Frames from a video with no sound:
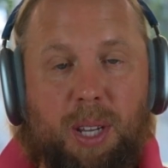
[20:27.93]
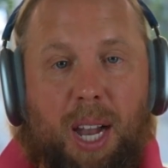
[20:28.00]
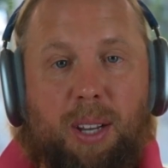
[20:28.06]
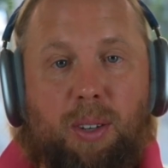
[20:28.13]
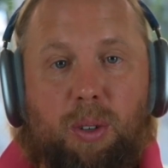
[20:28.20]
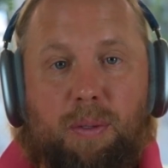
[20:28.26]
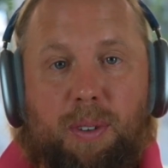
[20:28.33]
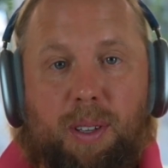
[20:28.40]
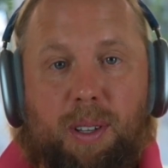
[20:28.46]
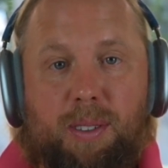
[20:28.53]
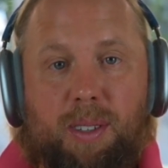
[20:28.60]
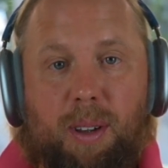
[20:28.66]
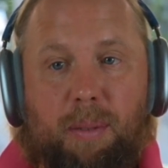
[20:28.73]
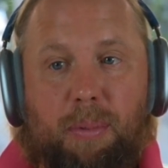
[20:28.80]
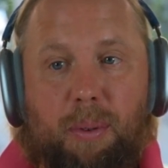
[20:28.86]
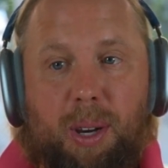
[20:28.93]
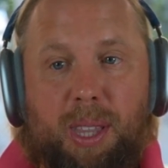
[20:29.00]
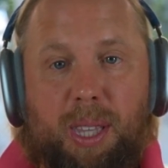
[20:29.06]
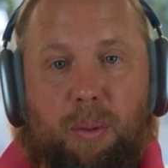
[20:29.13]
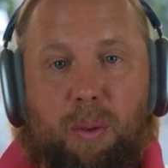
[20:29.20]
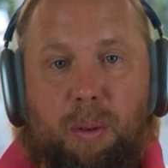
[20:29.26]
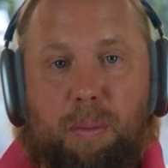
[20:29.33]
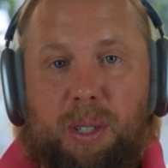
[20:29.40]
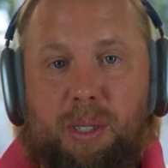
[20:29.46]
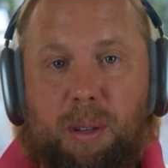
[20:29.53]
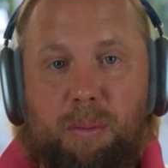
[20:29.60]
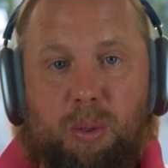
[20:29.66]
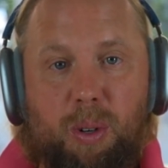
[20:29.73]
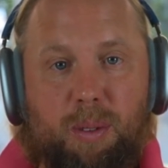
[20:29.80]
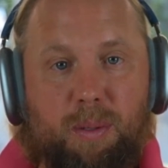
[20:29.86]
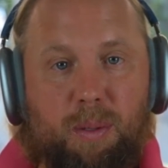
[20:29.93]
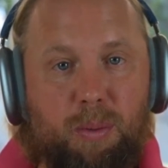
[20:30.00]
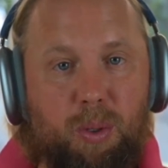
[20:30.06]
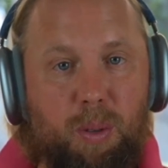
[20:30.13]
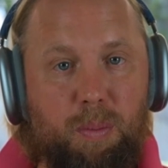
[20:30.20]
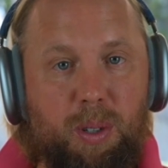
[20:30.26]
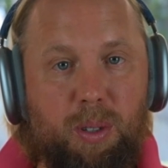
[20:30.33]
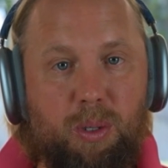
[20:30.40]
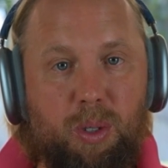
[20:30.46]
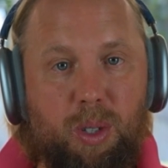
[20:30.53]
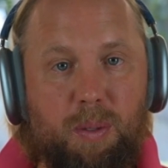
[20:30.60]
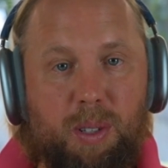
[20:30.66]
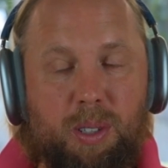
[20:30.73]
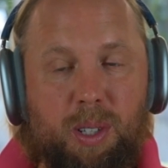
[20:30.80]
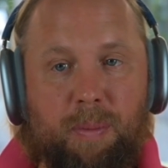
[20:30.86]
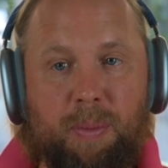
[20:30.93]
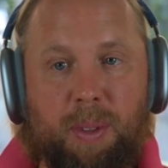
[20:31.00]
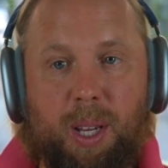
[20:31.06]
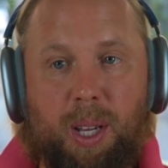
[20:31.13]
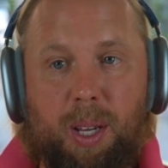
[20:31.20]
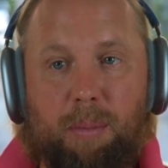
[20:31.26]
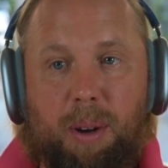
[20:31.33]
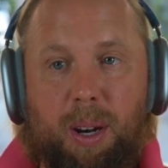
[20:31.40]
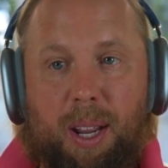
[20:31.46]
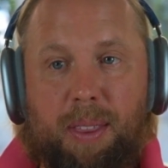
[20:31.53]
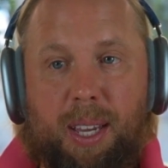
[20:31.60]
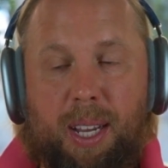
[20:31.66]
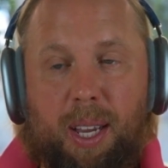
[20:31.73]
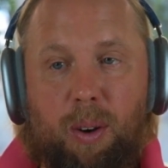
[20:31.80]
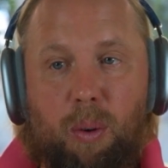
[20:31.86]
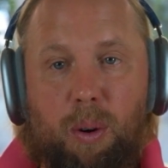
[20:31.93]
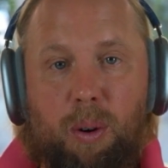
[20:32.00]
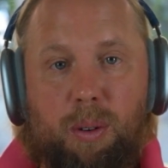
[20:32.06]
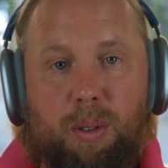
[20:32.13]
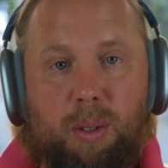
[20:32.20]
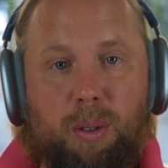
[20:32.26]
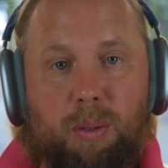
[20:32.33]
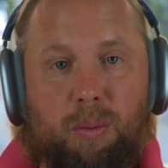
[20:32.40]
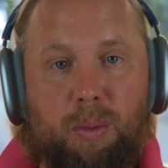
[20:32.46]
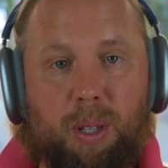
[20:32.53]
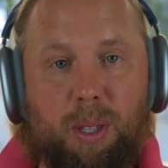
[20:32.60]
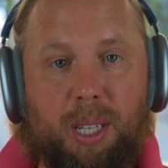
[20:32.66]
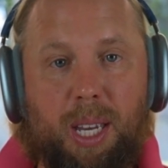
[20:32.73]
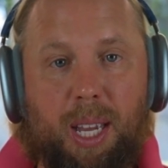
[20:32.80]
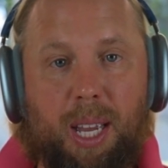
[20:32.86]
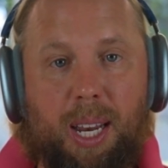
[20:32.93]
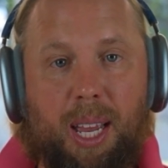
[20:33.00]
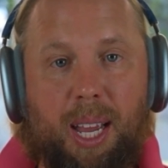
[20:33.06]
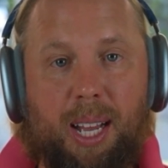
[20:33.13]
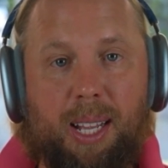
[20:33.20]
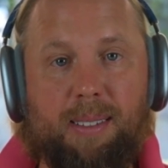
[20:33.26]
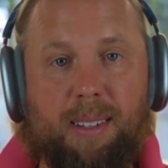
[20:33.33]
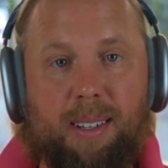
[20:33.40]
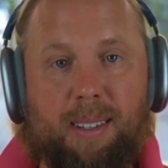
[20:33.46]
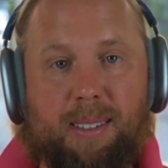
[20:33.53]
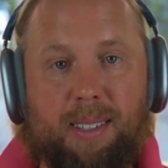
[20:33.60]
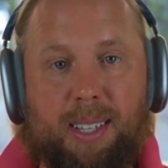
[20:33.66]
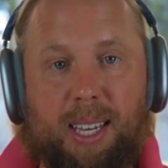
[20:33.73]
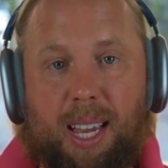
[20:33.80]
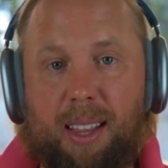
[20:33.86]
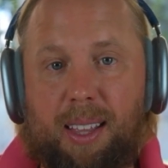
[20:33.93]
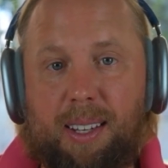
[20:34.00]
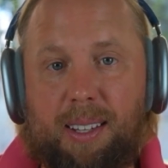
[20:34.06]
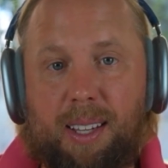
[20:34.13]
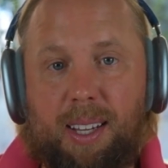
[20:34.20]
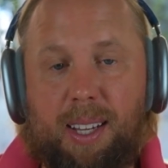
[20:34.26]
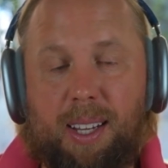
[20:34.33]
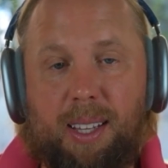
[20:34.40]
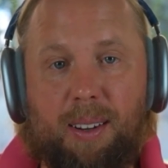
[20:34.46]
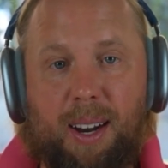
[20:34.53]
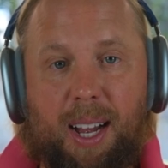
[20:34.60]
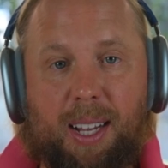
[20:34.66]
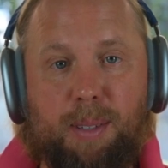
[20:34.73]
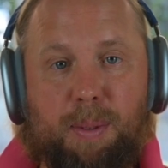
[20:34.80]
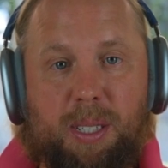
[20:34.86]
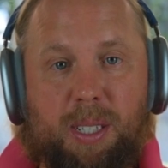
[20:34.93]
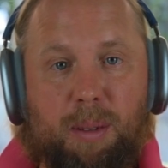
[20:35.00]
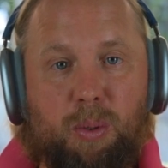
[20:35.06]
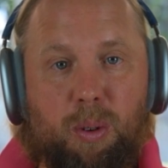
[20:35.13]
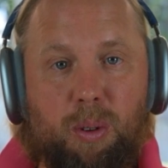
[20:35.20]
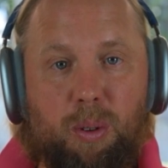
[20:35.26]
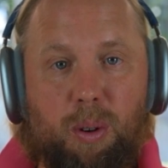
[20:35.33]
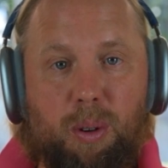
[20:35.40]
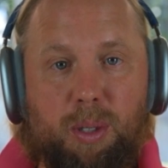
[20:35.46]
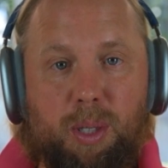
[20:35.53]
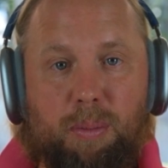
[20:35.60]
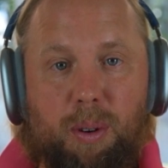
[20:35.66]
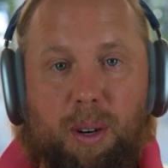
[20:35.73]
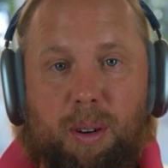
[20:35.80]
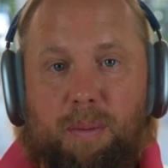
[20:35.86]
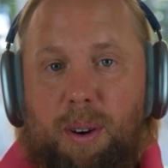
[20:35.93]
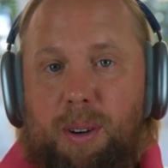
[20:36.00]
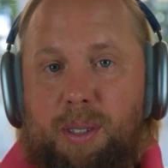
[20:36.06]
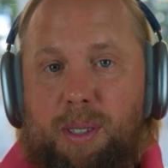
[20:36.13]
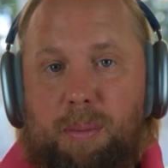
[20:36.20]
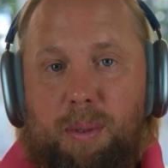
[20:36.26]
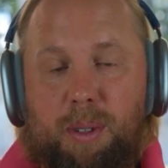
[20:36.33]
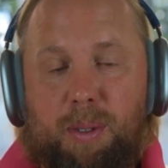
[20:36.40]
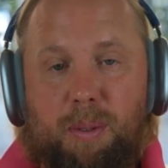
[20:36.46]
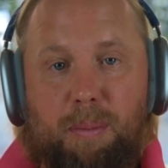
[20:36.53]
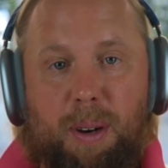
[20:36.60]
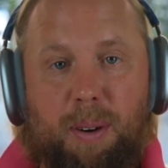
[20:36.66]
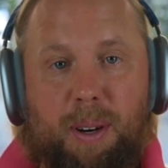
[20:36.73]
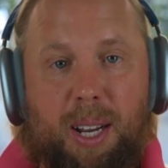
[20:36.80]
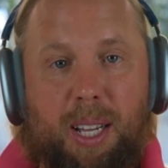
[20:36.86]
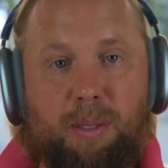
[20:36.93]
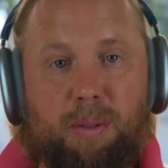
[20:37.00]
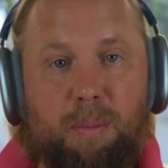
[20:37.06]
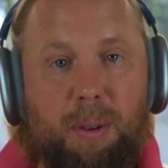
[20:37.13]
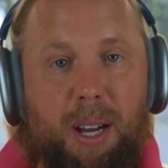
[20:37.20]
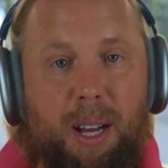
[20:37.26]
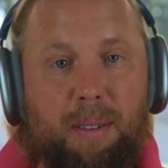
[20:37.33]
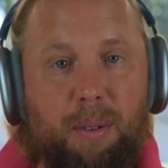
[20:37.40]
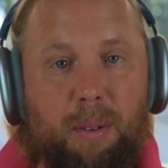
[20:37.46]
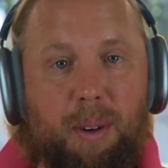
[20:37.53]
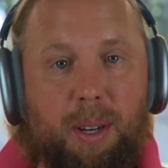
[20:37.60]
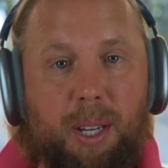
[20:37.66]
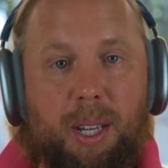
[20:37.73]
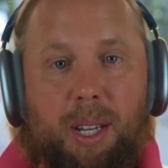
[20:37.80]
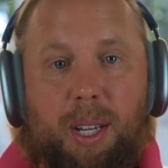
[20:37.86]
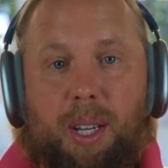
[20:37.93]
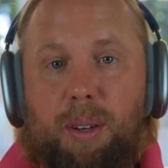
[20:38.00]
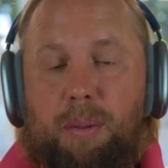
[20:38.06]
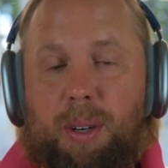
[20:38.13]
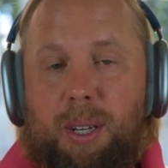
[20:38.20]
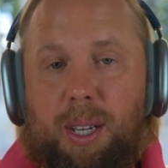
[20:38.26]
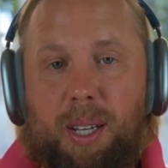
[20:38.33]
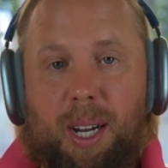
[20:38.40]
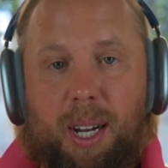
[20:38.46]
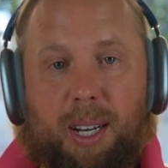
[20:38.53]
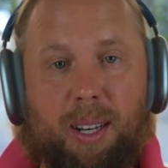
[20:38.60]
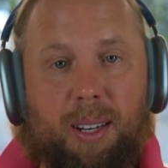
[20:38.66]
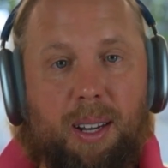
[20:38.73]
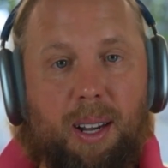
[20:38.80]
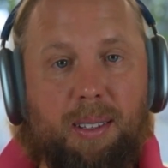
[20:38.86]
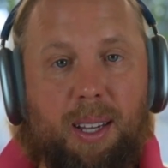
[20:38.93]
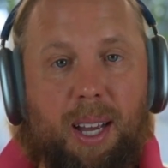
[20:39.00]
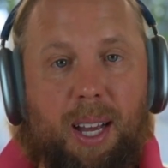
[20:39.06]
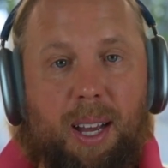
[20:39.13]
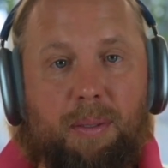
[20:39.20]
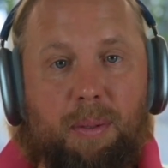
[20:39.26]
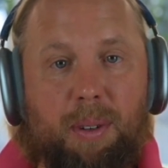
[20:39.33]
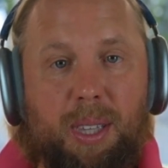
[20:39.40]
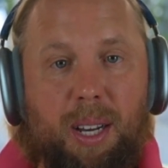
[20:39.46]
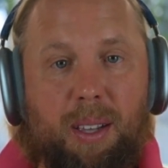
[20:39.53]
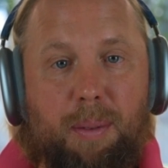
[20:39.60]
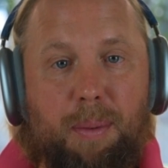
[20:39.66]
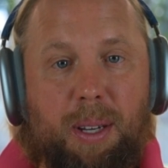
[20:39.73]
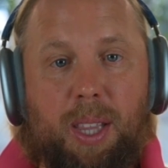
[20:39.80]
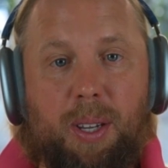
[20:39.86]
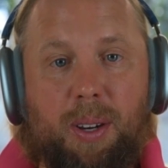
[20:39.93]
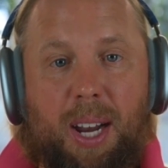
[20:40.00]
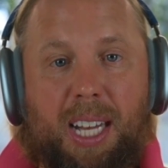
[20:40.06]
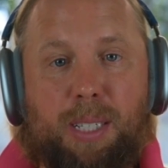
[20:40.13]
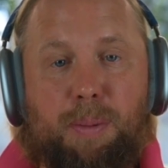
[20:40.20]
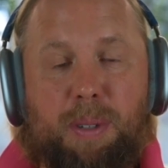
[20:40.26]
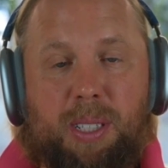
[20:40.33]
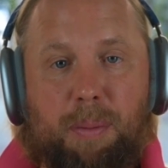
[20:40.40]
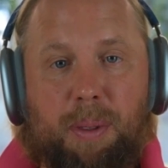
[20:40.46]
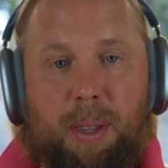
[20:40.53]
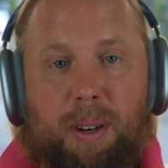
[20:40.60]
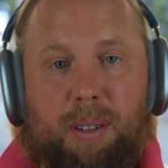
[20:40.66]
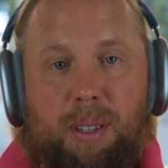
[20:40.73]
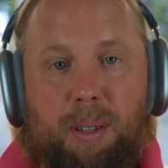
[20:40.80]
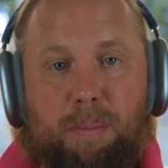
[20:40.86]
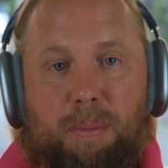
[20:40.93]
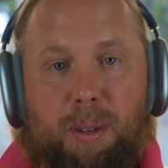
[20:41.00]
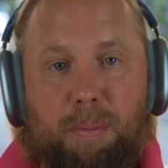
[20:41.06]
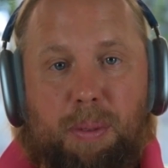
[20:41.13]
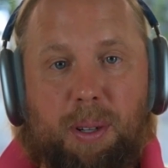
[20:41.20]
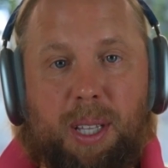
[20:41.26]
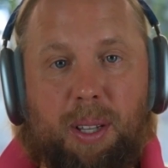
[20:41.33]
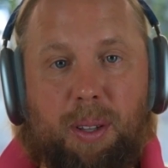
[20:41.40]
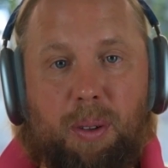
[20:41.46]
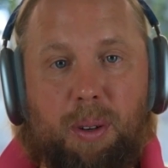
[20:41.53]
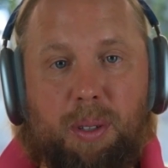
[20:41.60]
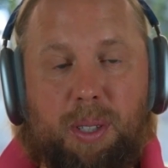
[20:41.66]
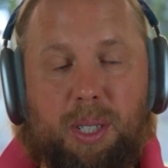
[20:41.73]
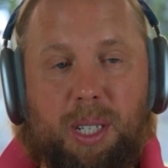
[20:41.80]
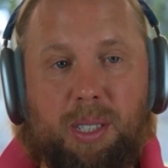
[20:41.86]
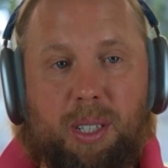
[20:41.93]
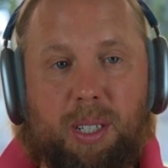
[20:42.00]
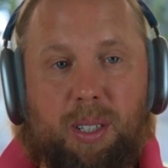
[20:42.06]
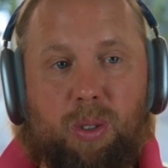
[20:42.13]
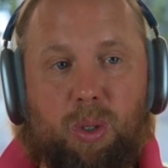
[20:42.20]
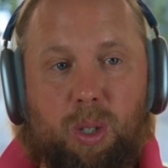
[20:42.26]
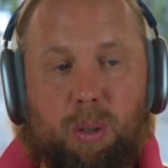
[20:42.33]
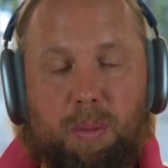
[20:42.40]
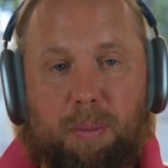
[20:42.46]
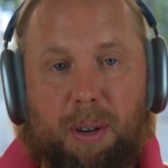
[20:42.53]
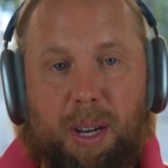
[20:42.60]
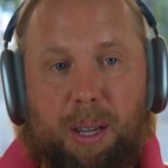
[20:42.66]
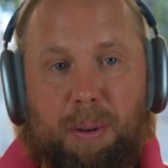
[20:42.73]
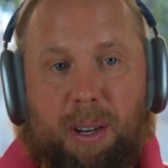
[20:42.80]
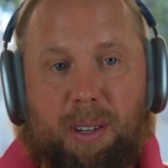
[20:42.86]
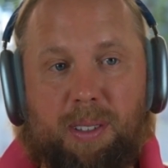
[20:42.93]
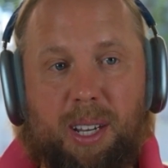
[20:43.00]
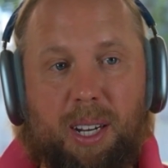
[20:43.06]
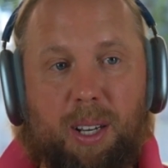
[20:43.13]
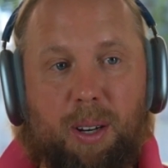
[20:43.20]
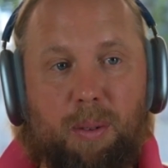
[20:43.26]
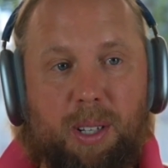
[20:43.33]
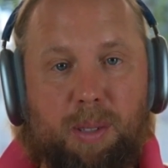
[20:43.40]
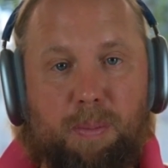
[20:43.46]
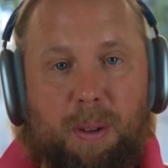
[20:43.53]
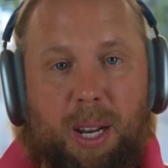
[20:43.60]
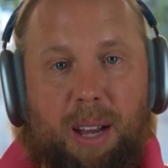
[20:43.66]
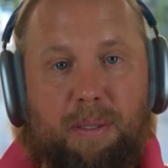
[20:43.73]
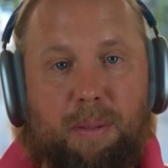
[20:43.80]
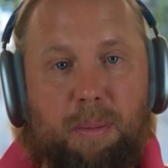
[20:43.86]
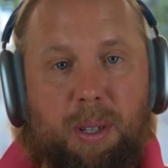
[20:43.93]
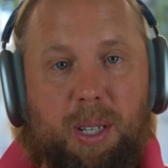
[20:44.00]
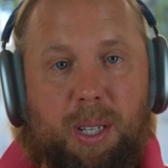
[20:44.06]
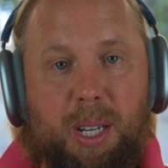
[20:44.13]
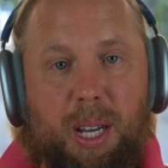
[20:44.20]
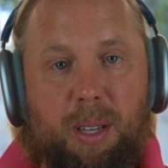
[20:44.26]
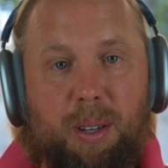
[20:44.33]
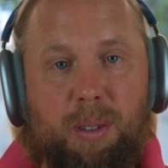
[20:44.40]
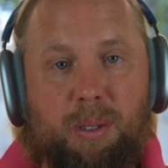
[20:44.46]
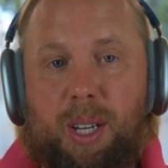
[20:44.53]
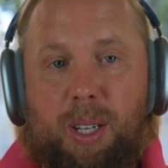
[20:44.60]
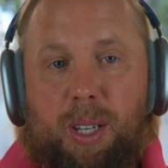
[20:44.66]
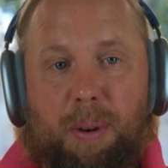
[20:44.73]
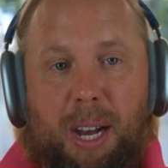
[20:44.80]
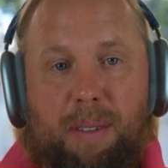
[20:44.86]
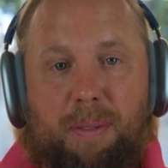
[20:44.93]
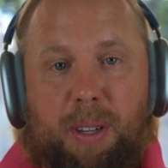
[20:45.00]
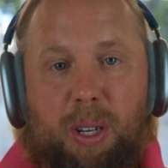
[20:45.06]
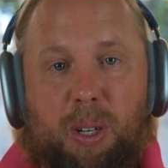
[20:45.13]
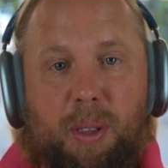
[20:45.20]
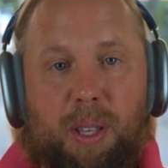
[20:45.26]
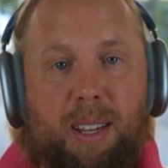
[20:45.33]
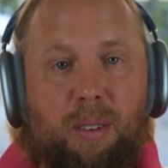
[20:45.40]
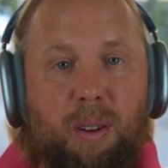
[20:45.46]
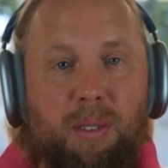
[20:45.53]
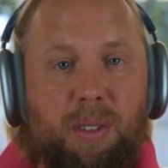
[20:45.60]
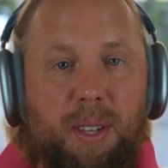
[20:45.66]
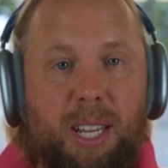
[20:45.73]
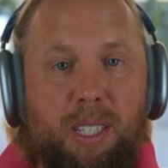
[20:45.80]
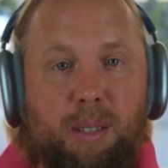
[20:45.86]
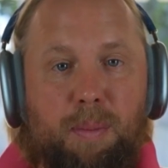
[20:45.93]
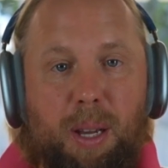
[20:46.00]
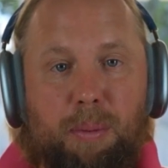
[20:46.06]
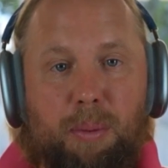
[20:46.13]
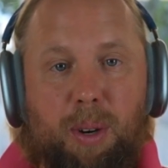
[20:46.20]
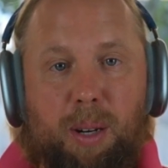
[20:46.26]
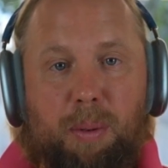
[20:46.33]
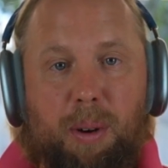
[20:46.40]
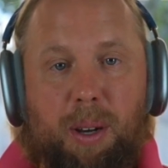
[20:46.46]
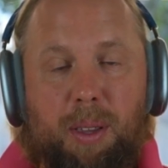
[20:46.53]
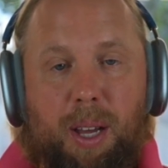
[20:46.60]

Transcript: I do feel at some point there will be some sort of subscription service, but I think in order to really enhance it and scale it, there has to be some sort of loyalty program very similar to what Marriott has with Bonvoy, United and Delta have with the LMS. There has to be something there to build that loyalty, because a consumer, in my opinion, is not going to want to spend $500,000 to buy a vehicle that also has to be upgradable.